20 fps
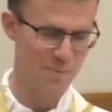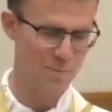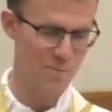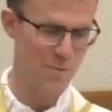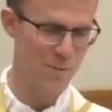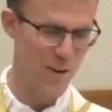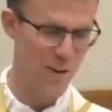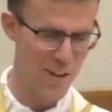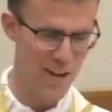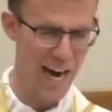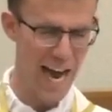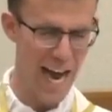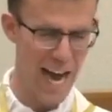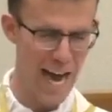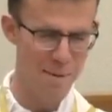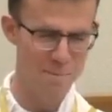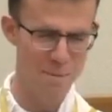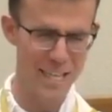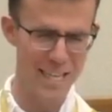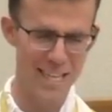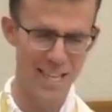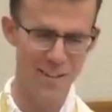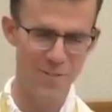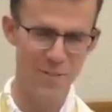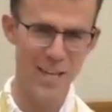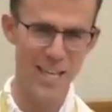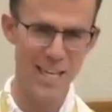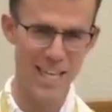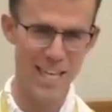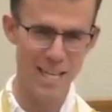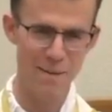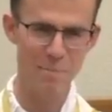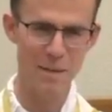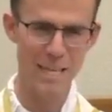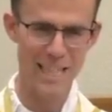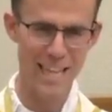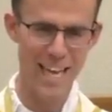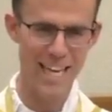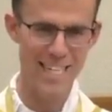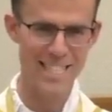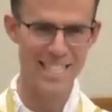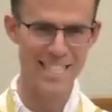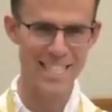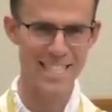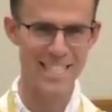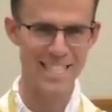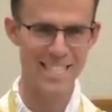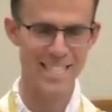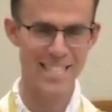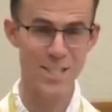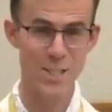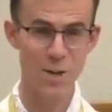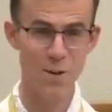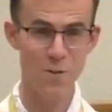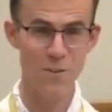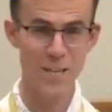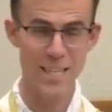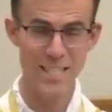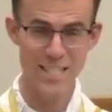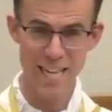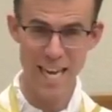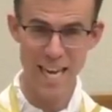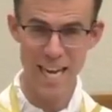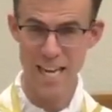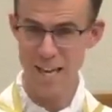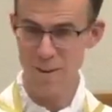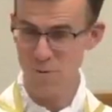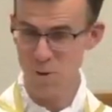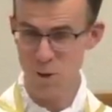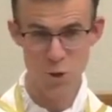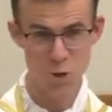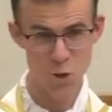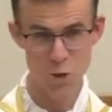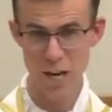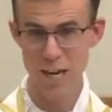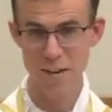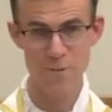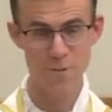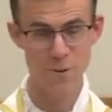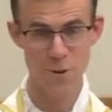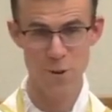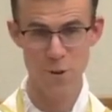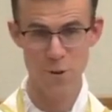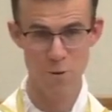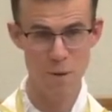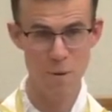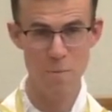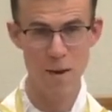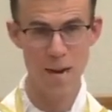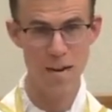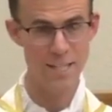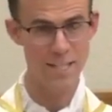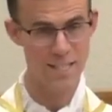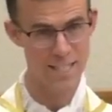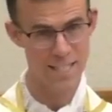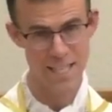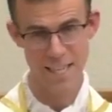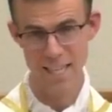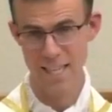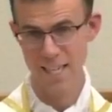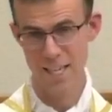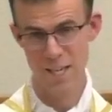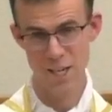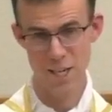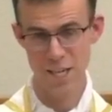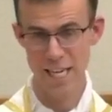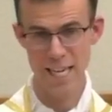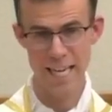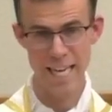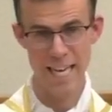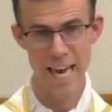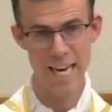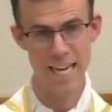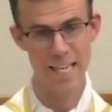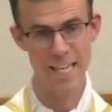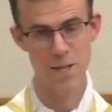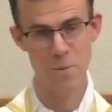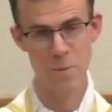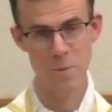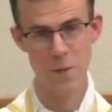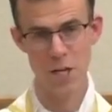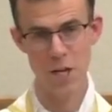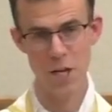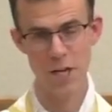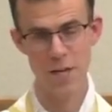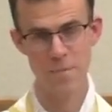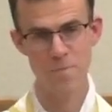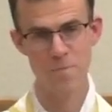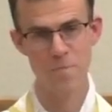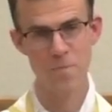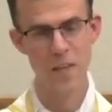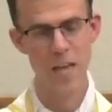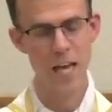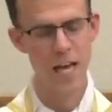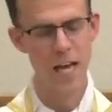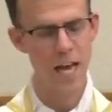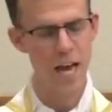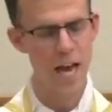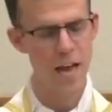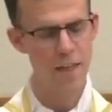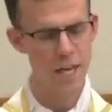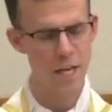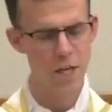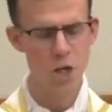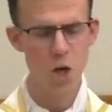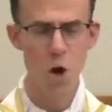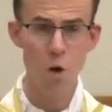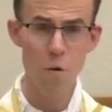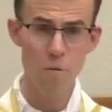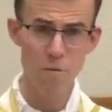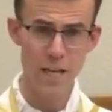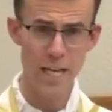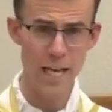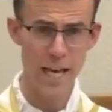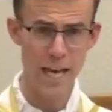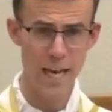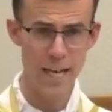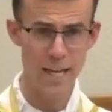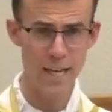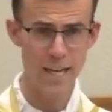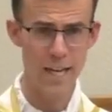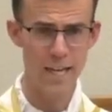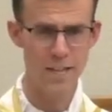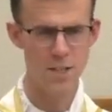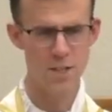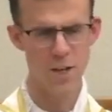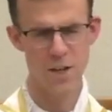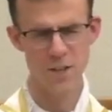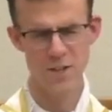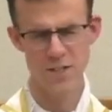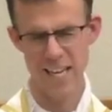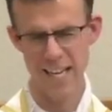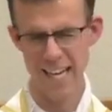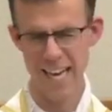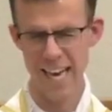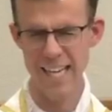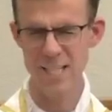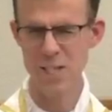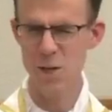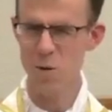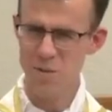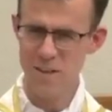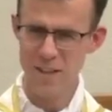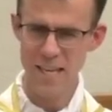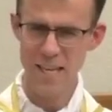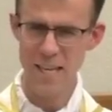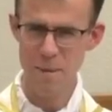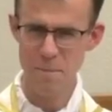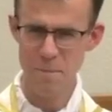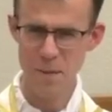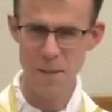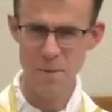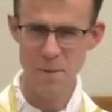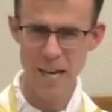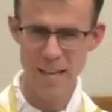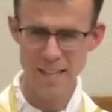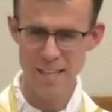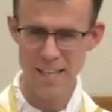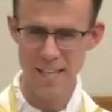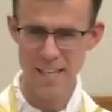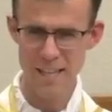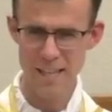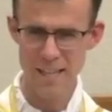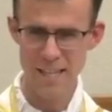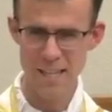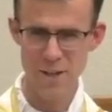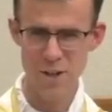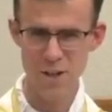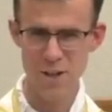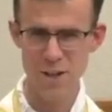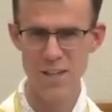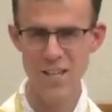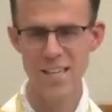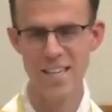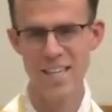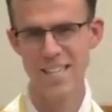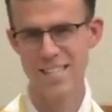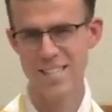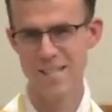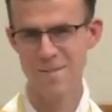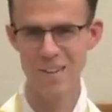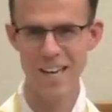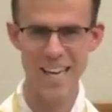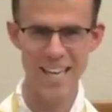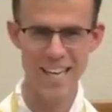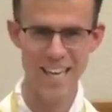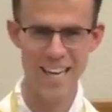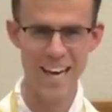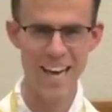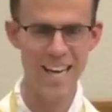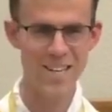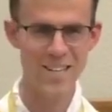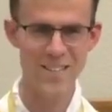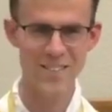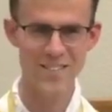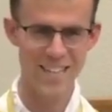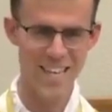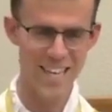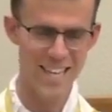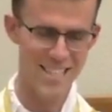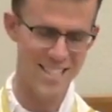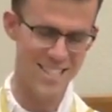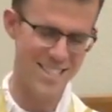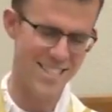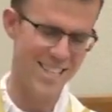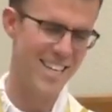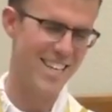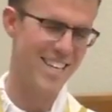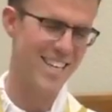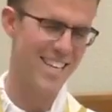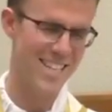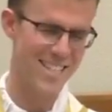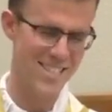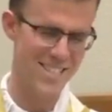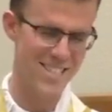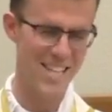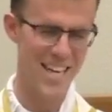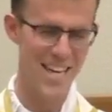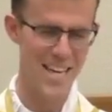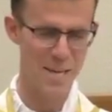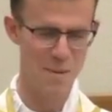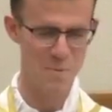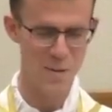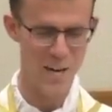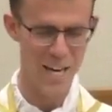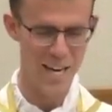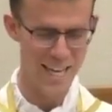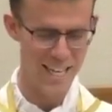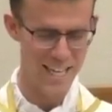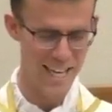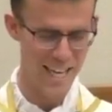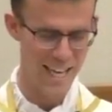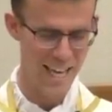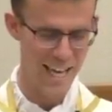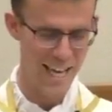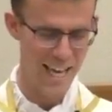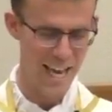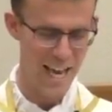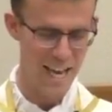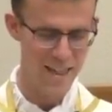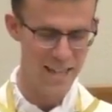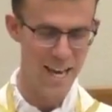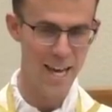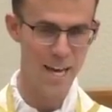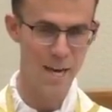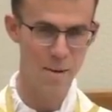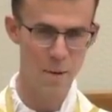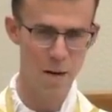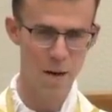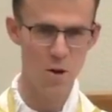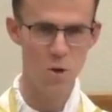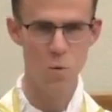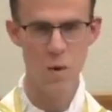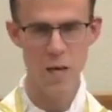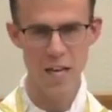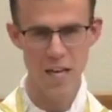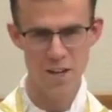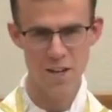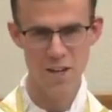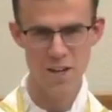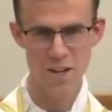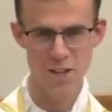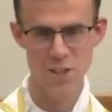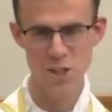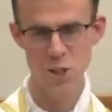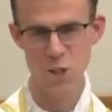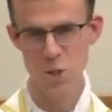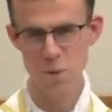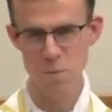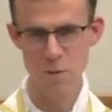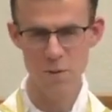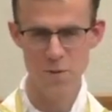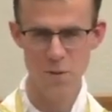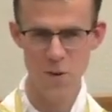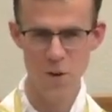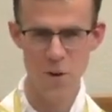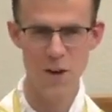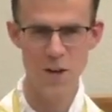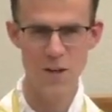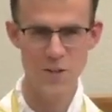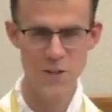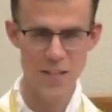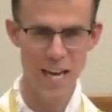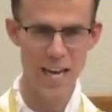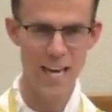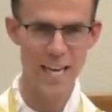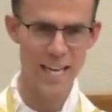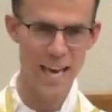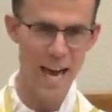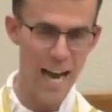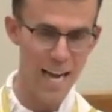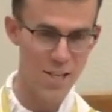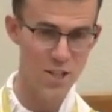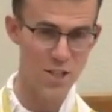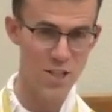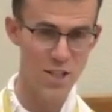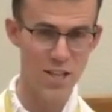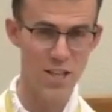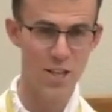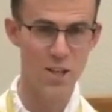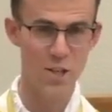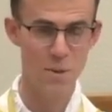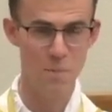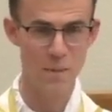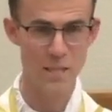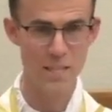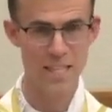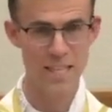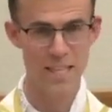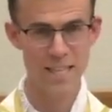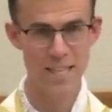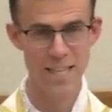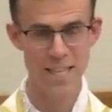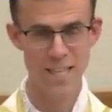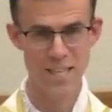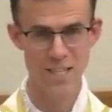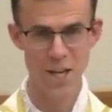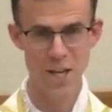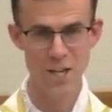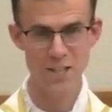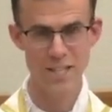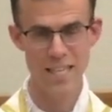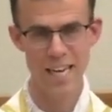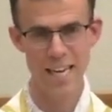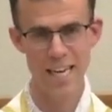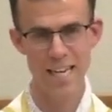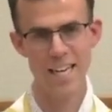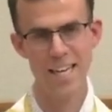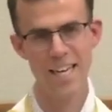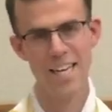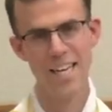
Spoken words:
Father Abbott if he could give me lessons. So he said, if you train for 3 months, you're going to get it. You'll be good. And then COVID hit, and so I was like, I don't think I'm going to be at the cathedral. So I'm like, I don't even like singing, and just take a break. And then about a week or two before, it was like, actually, you'll be singing the Exalted.